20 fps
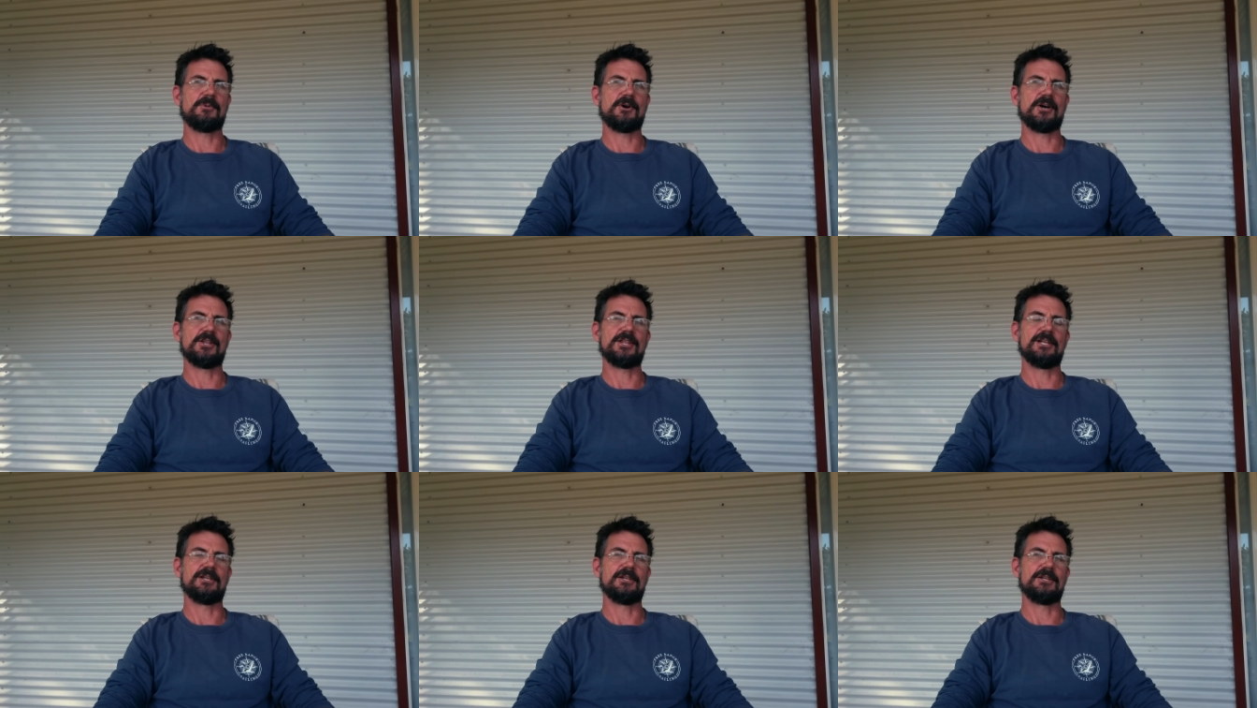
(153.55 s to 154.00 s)

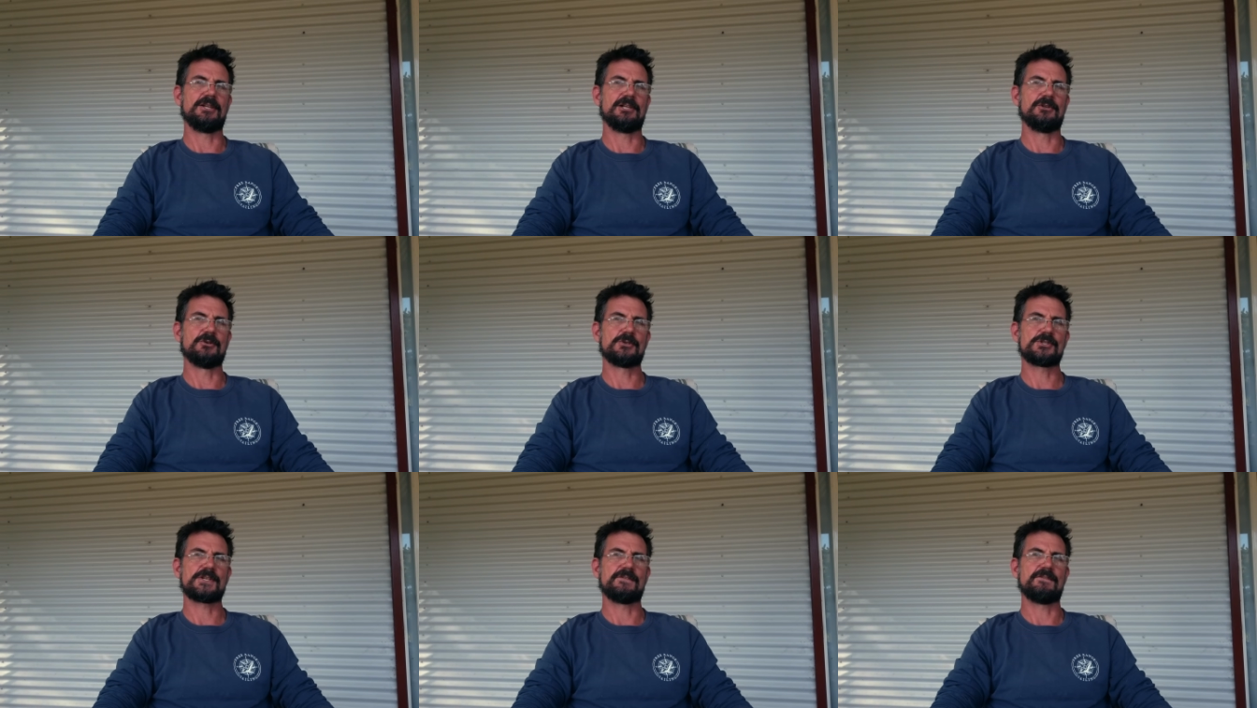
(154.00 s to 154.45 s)
by the
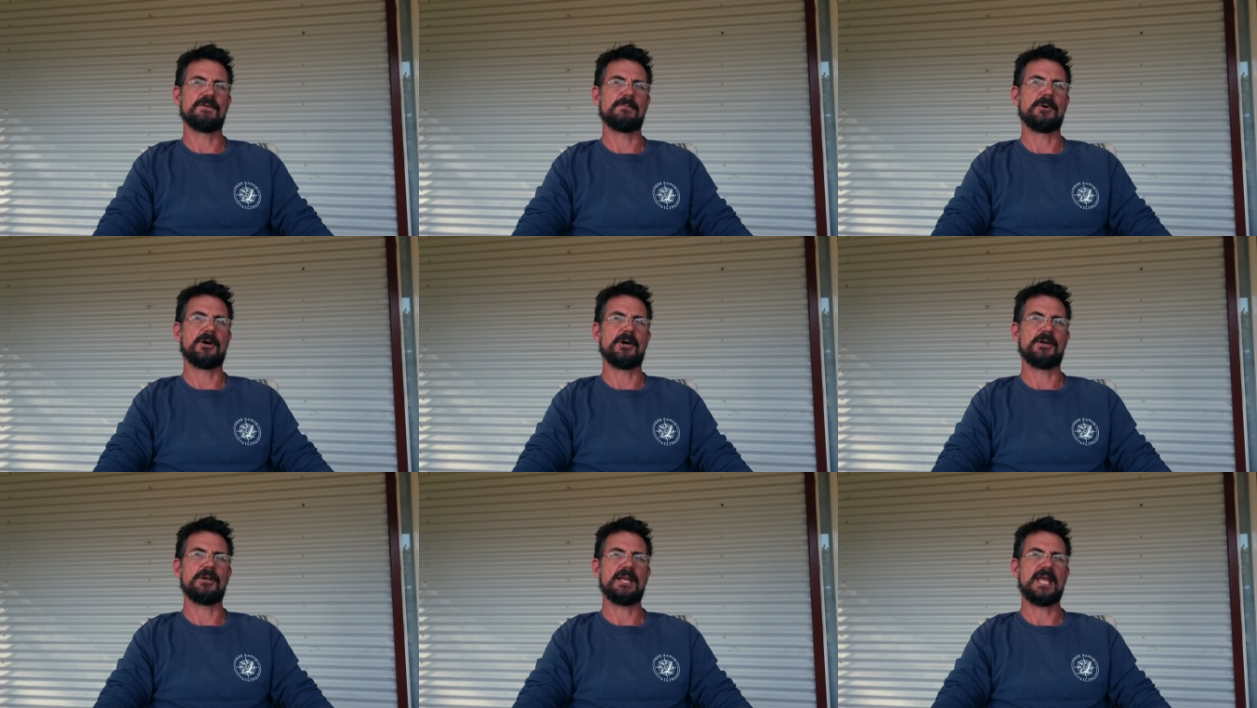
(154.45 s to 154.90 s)
looks of a
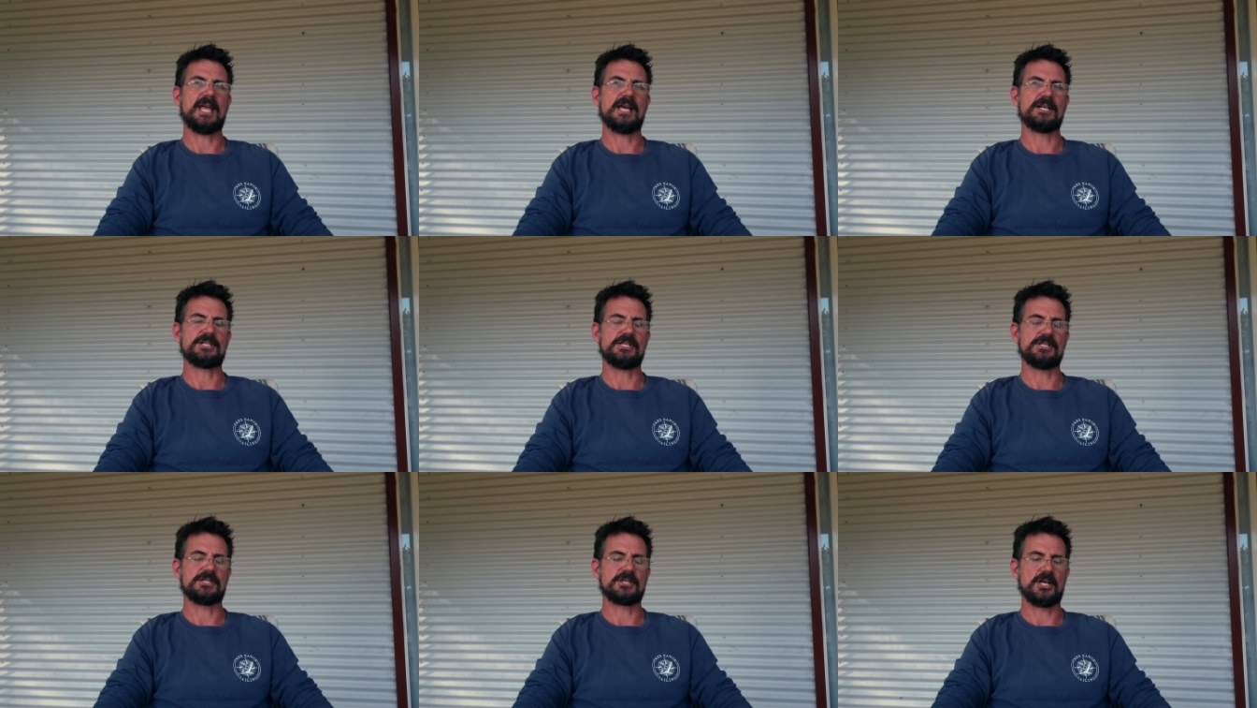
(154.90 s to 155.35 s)
boat,
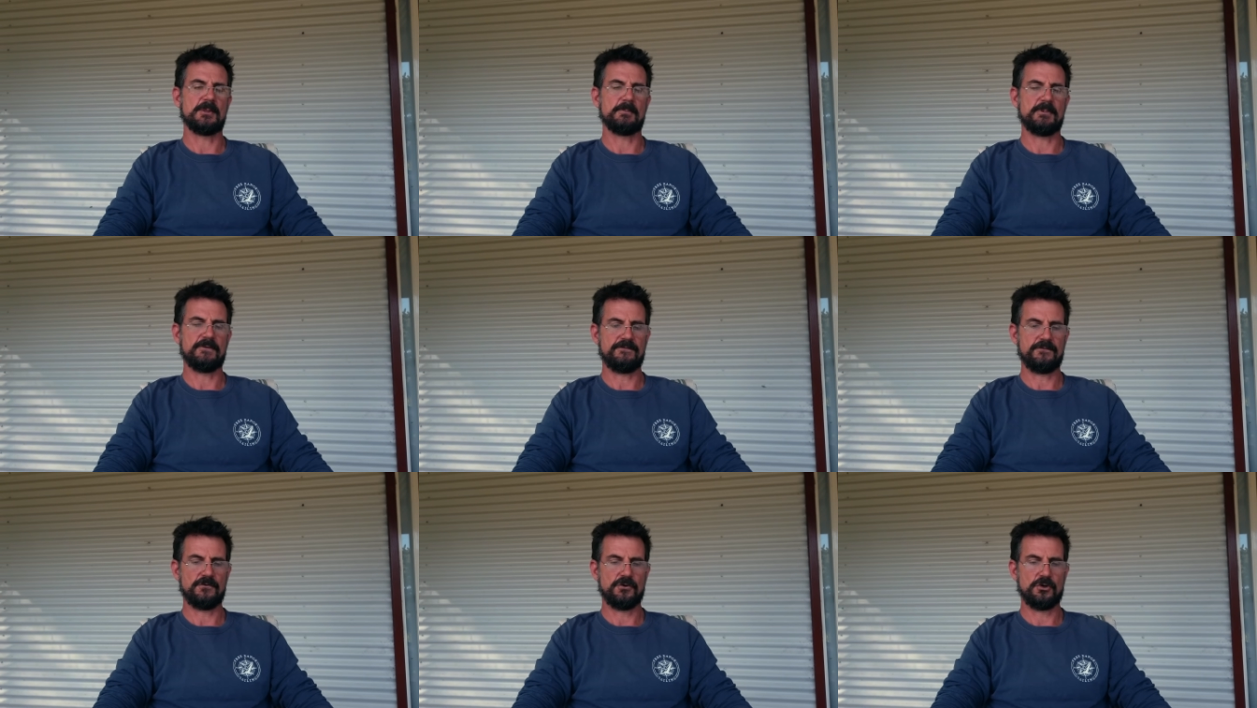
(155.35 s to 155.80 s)
how she's going
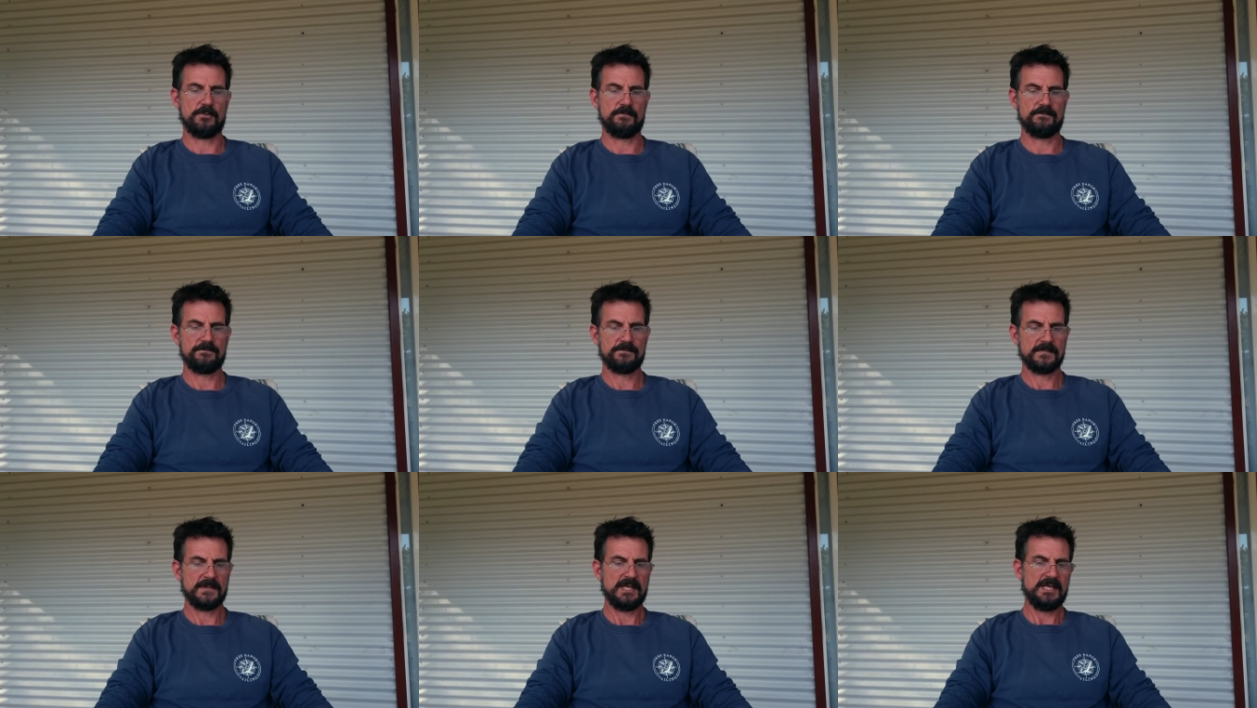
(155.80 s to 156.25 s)
to
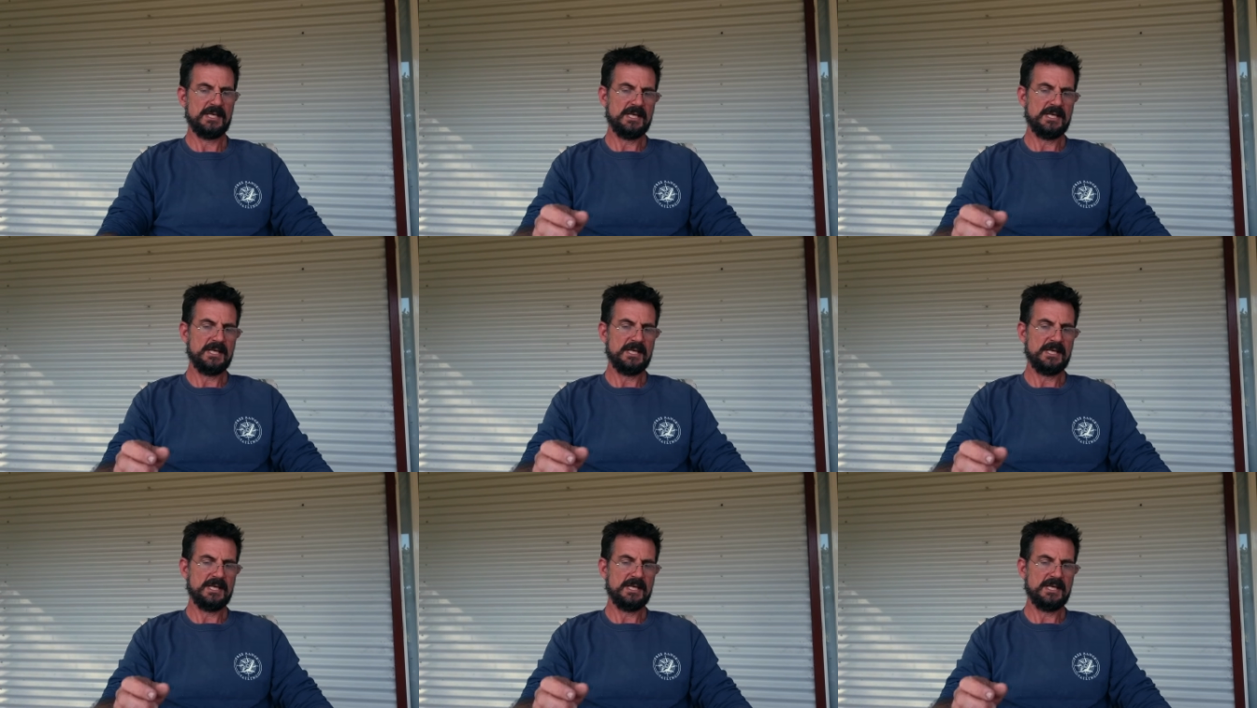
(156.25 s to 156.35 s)
perform.